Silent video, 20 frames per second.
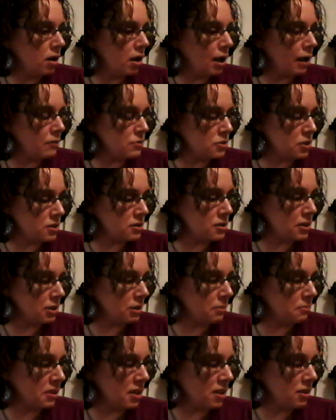I was going to say
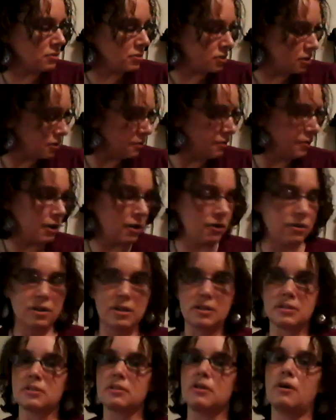something else. There it
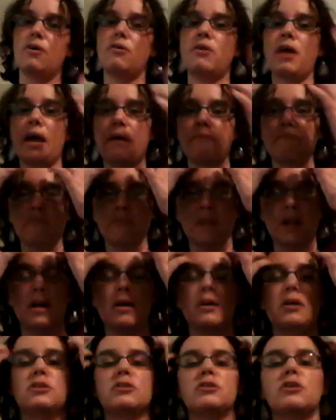is. Okay,
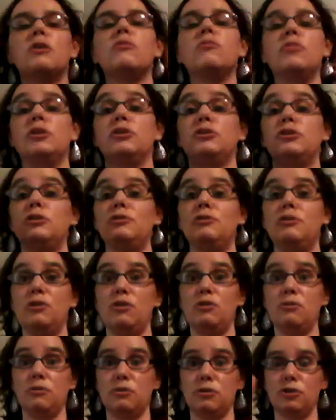so
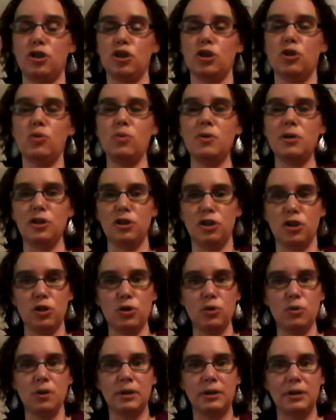two
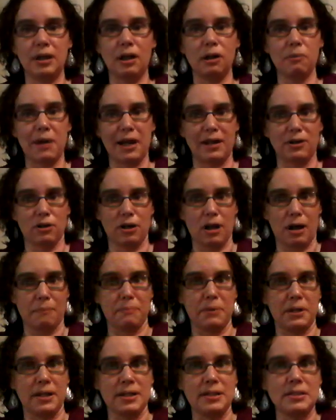new needle minder
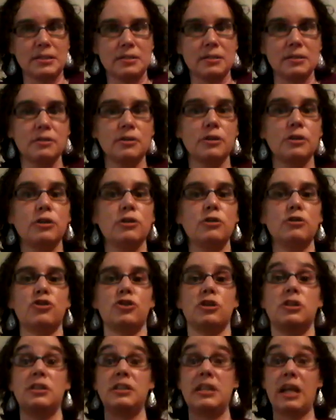companies you
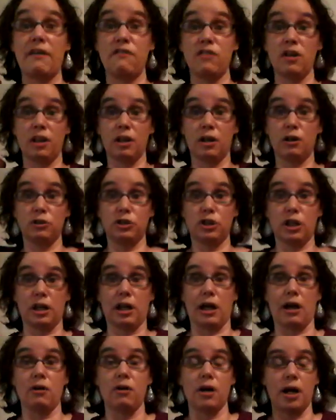should definitely go check
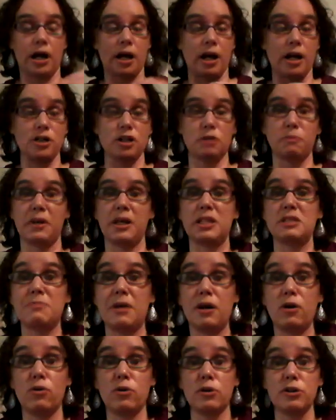out. I just placed
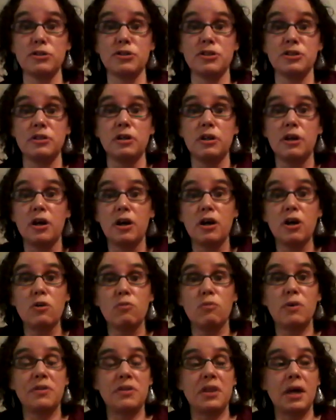my orders
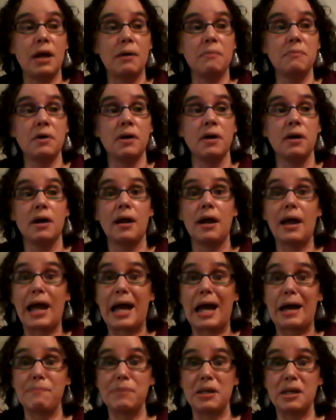with them.
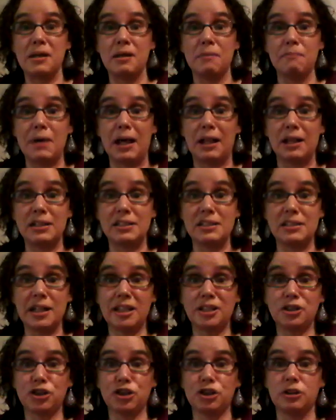Abby Bella
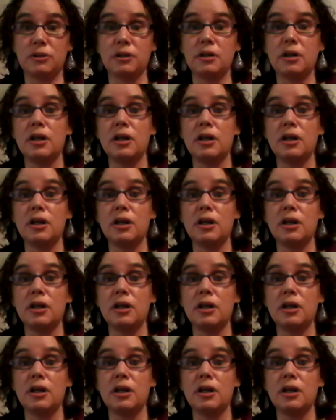Stitch.